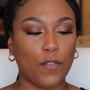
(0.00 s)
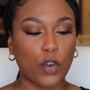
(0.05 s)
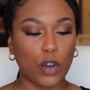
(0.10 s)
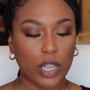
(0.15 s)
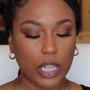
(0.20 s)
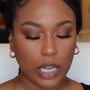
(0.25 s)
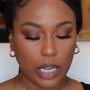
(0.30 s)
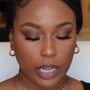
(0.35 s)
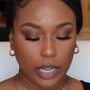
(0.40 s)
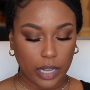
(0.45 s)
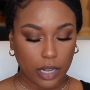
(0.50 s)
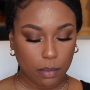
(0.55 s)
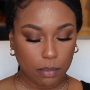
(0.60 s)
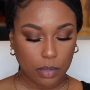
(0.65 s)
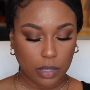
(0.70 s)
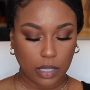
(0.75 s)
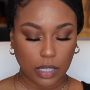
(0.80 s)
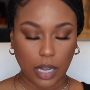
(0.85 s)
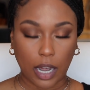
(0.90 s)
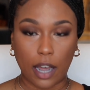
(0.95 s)
For the
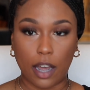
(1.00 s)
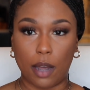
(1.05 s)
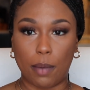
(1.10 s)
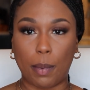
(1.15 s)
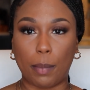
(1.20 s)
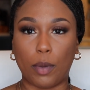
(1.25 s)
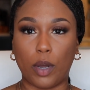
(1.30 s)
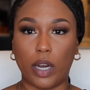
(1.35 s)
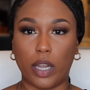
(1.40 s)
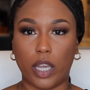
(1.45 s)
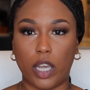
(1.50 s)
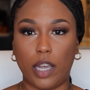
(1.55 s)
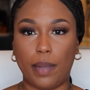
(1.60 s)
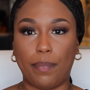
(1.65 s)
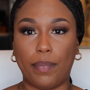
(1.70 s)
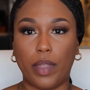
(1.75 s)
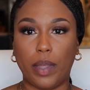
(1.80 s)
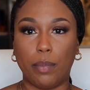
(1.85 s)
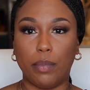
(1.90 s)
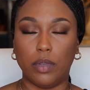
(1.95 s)
lips, I'm gonna
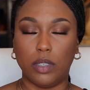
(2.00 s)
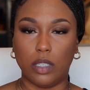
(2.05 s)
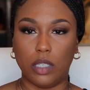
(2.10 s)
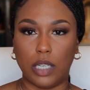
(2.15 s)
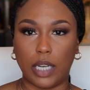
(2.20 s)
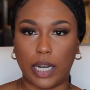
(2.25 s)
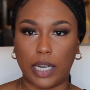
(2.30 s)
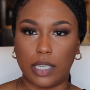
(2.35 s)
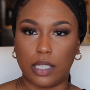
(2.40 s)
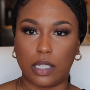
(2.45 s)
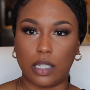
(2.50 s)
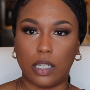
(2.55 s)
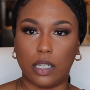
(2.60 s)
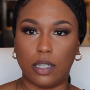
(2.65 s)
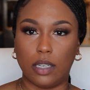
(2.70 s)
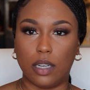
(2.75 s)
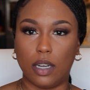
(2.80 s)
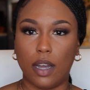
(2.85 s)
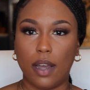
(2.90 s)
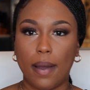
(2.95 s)
keep them nice
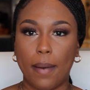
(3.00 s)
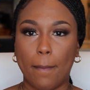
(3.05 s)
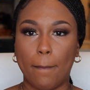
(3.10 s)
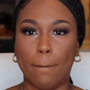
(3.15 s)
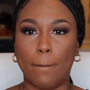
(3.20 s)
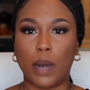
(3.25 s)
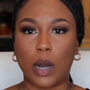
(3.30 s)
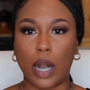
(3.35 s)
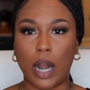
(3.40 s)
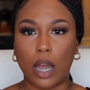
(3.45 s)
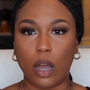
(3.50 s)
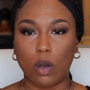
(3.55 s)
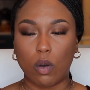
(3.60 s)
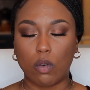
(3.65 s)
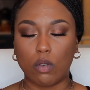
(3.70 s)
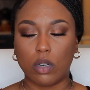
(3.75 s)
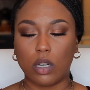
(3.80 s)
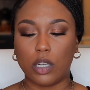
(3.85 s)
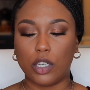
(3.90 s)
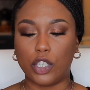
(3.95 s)
and
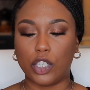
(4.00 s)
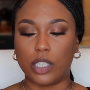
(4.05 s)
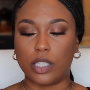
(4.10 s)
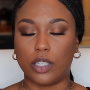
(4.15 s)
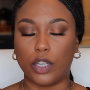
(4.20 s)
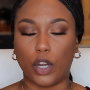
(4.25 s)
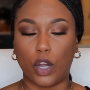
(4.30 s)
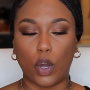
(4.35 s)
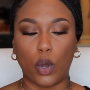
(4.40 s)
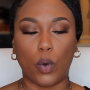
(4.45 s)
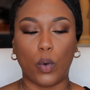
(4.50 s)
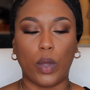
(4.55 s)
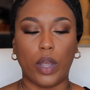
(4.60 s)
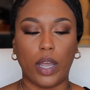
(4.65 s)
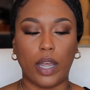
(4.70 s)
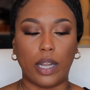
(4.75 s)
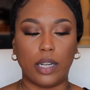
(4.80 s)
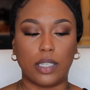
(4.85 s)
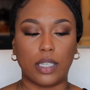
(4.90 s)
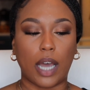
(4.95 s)
brown just to go
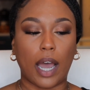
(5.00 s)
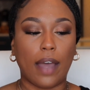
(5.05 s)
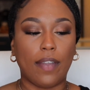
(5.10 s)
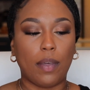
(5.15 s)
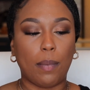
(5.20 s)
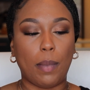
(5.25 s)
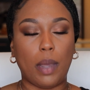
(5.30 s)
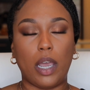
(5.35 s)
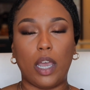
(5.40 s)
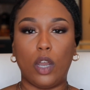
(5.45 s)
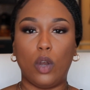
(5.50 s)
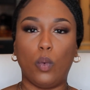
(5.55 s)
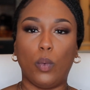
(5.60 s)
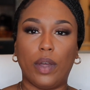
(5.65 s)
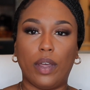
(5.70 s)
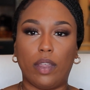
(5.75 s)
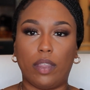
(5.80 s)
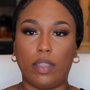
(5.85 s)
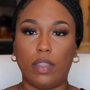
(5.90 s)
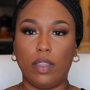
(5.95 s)
and tie them in
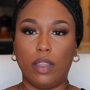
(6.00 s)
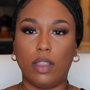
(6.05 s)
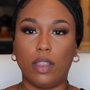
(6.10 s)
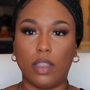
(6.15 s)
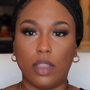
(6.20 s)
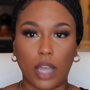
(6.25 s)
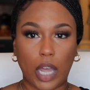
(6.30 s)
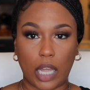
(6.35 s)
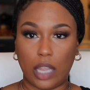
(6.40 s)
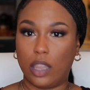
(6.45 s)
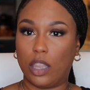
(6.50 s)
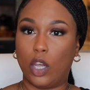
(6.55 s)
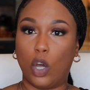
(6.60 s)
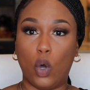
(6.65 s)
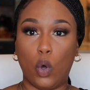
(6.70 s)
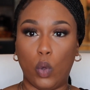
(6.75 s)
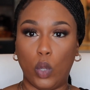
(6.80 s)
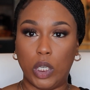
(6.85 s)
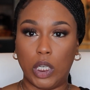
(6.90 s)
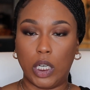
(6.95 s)
with the
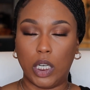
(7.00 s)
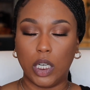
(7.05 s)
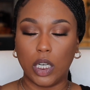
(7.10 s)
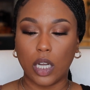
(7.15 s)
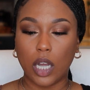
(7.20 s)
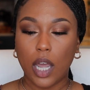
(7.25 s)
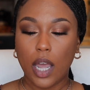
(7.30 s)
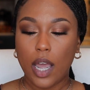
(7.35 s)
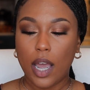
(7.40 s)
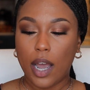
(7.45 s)
whole look.